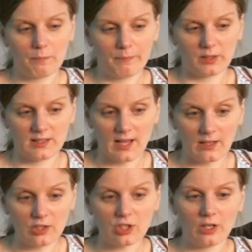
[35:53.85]

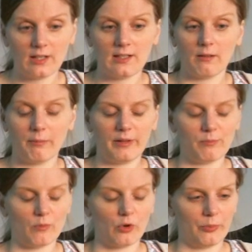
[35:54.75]
potentially a bit
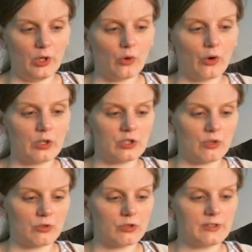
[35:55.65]
more pure
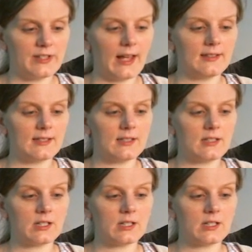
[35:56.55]
social scientist